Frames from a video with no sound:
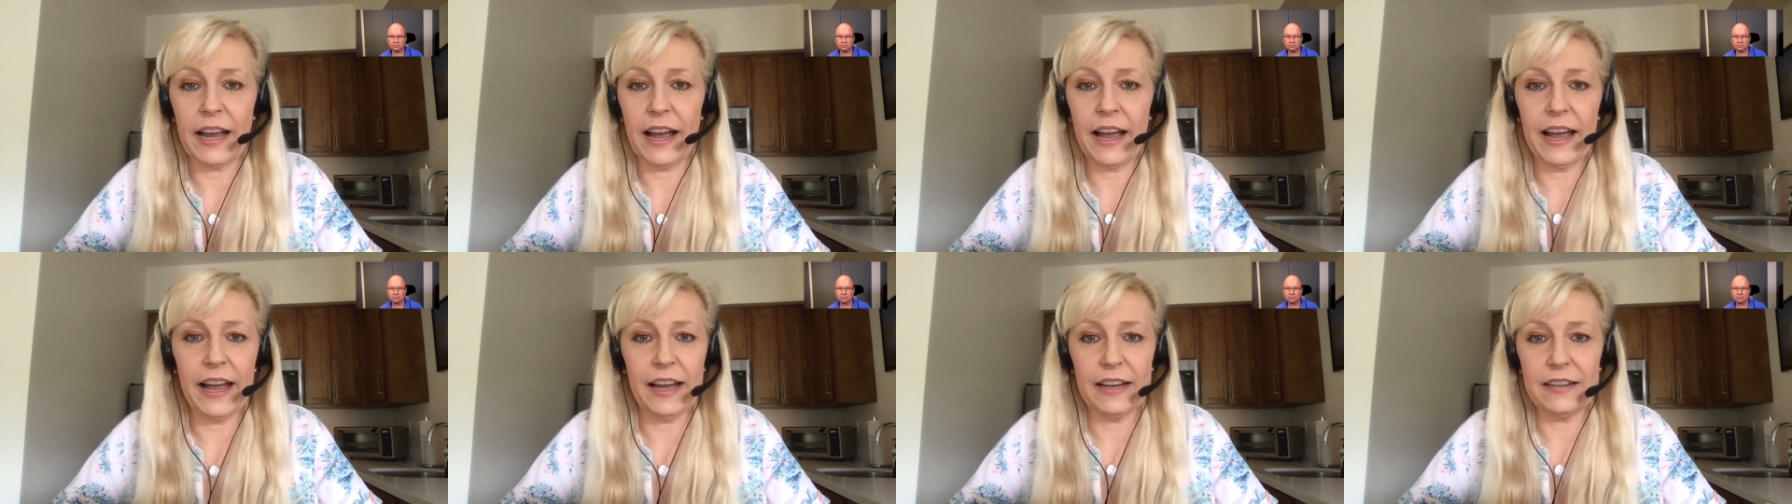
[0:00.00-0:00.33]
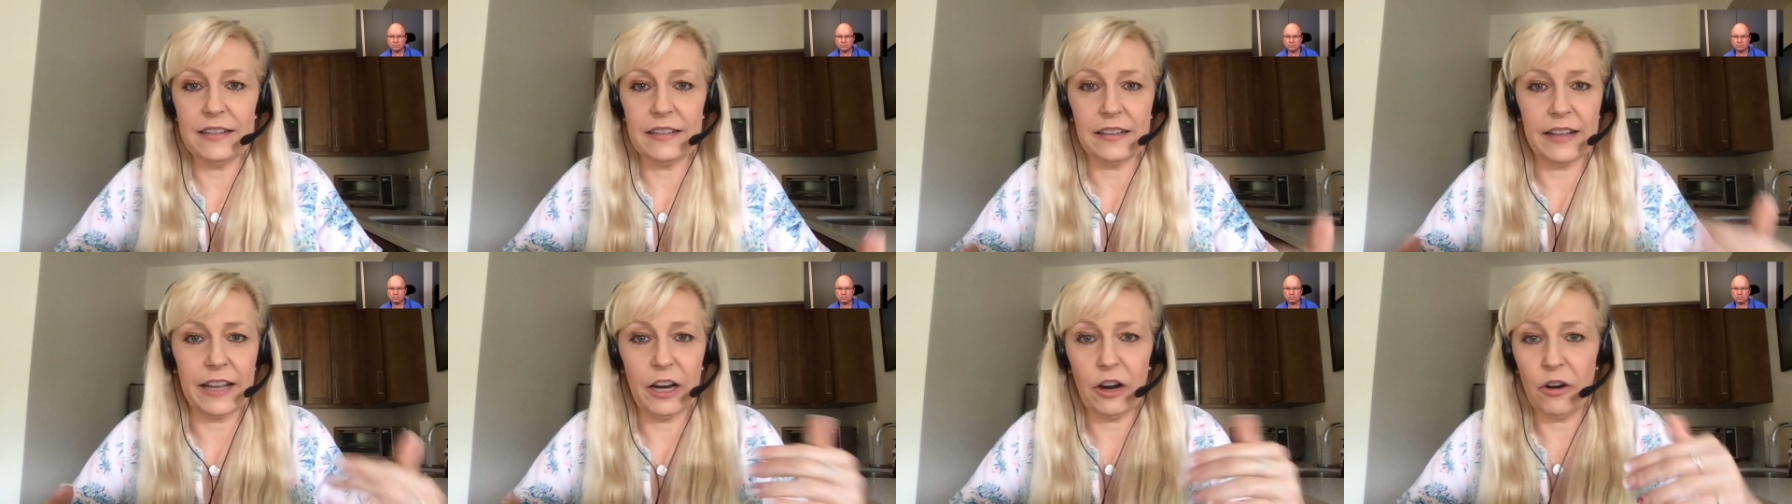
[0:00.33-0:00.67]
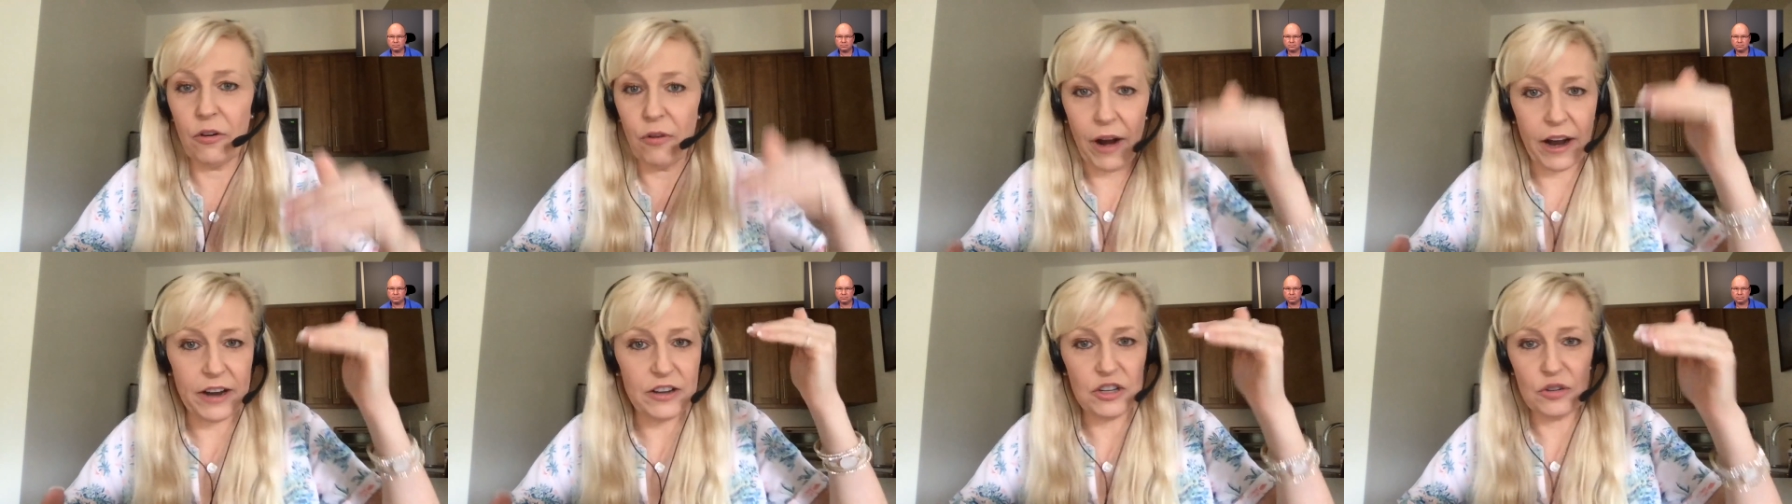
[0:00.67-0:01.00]
Like mm-hmm. I had to
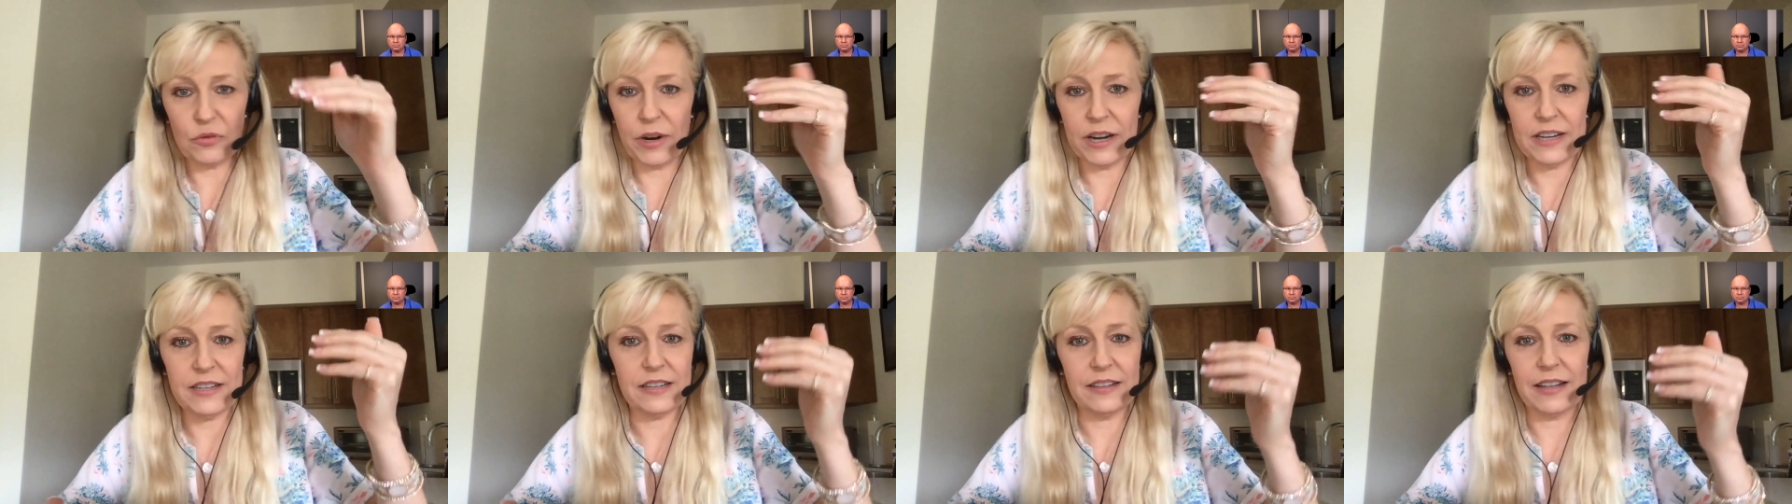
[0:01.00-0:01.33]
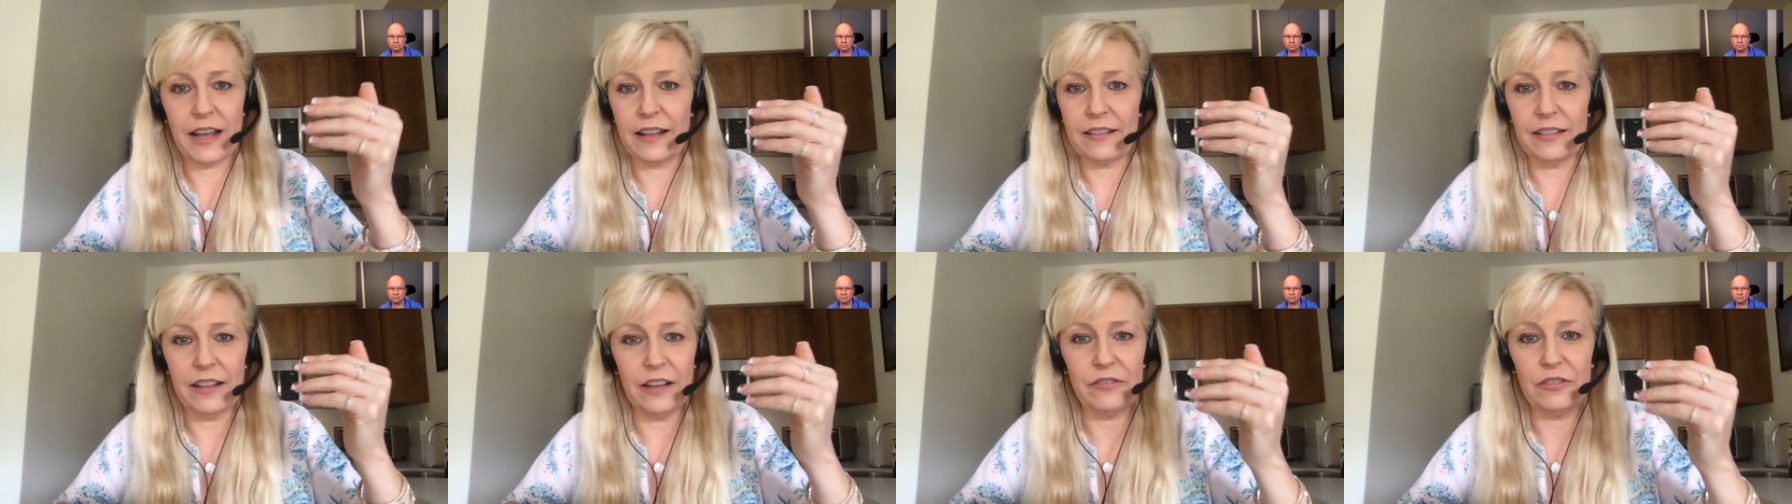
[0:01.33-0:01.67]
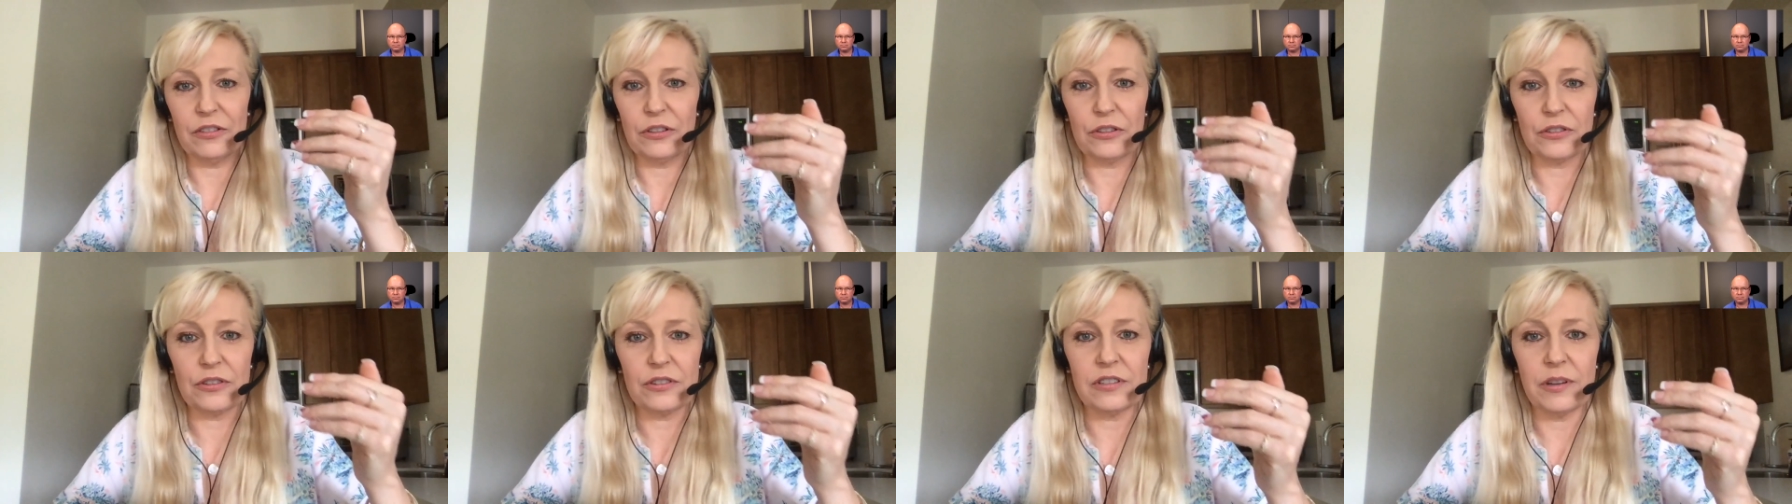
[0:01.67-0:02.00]
like graduate to that
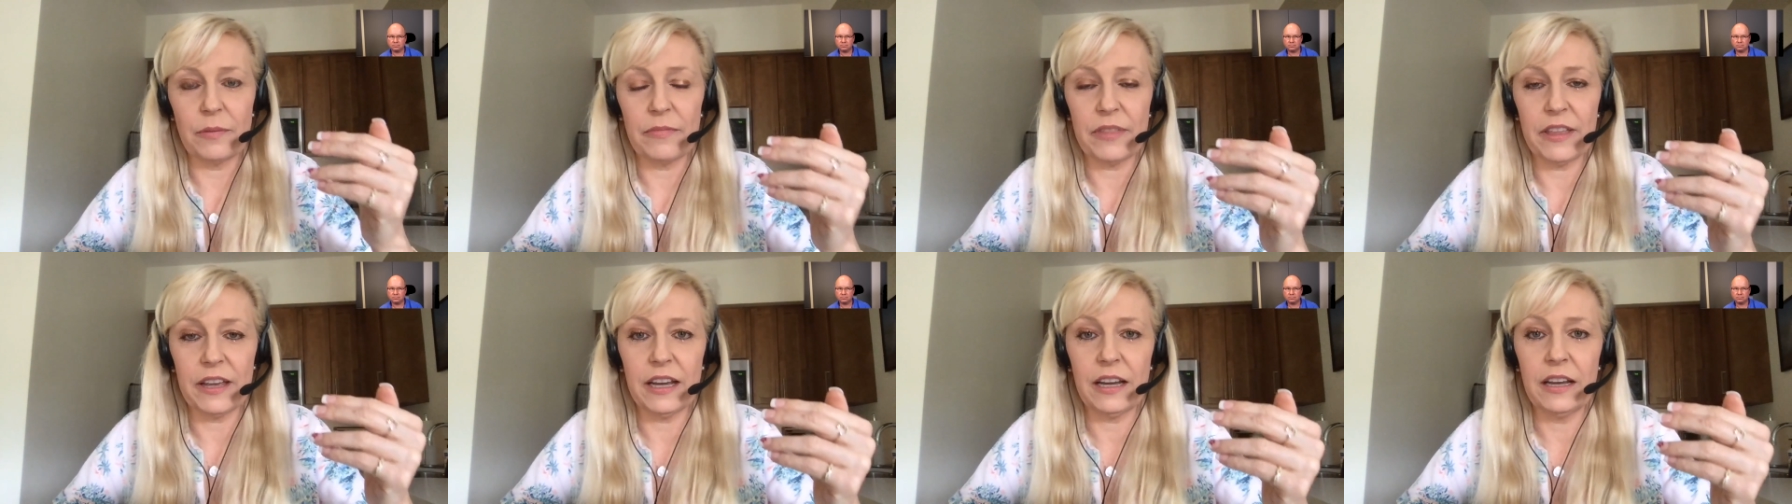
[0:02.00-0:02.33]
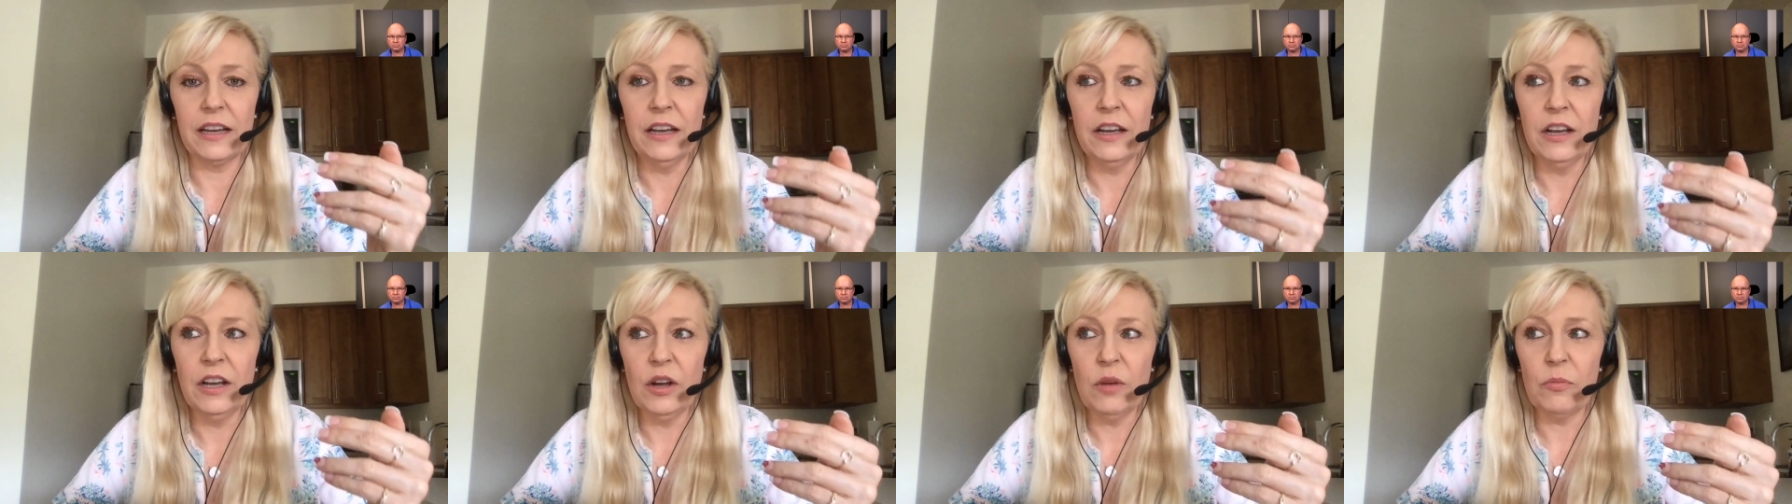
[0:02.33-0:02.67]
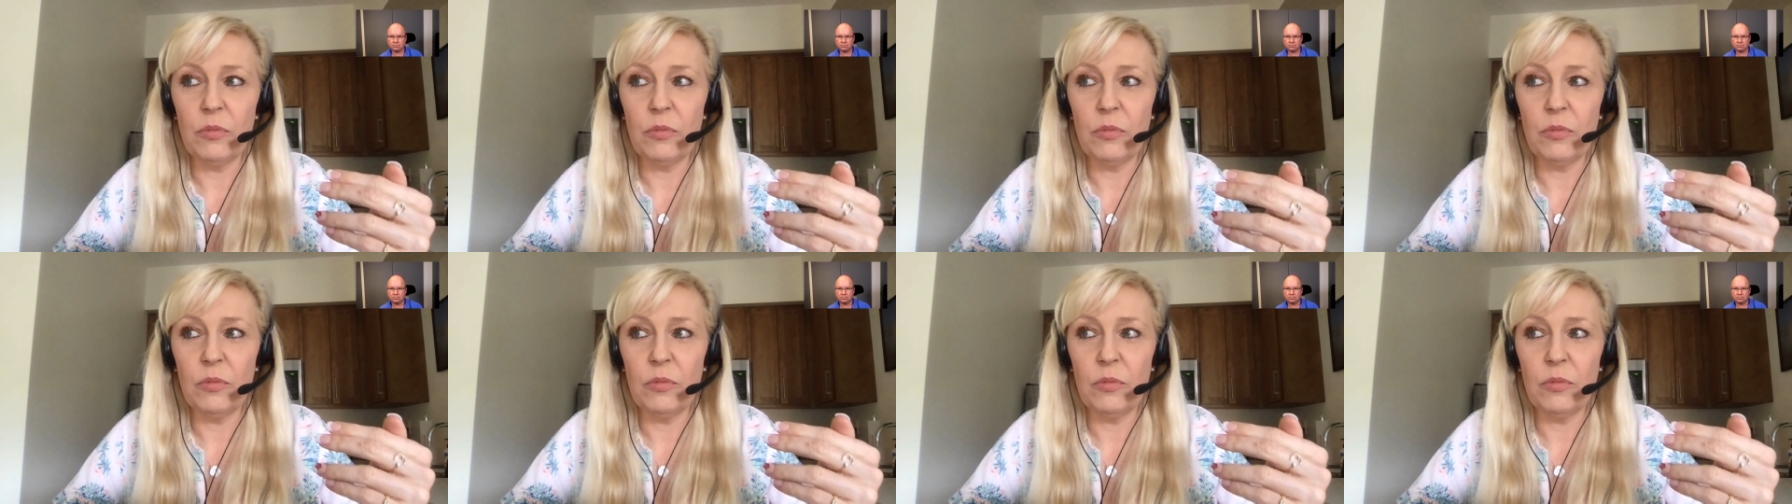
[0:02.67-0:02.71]
level or something.